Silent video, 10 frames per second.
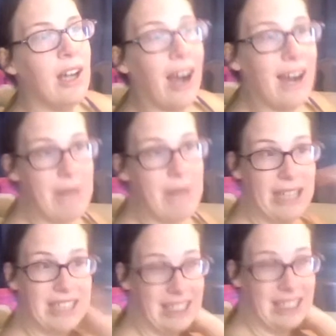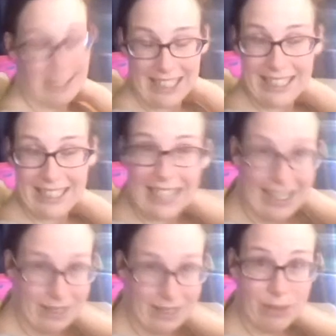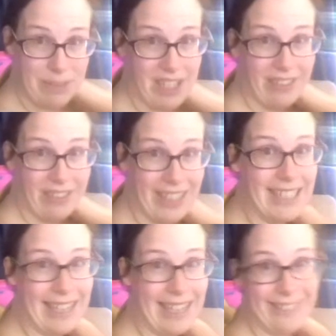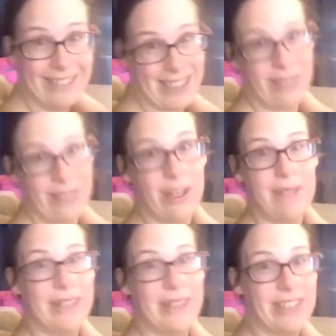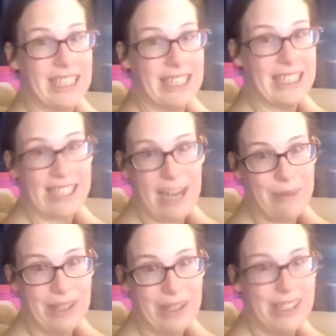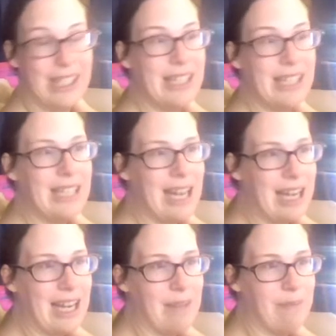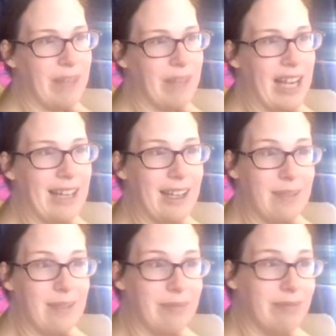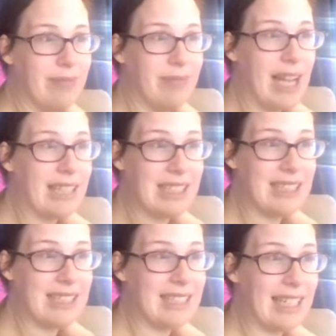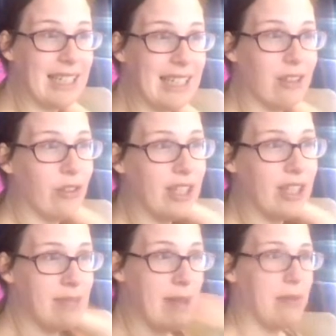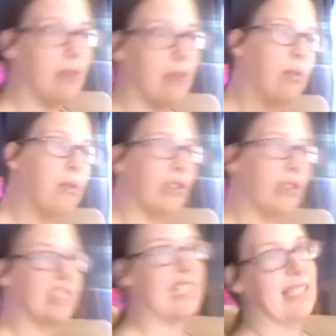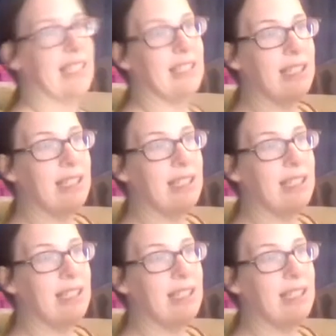I'm actually looking at the website right now, that's why I'm not looking at the camera, and I'm actually seeing all these people reporting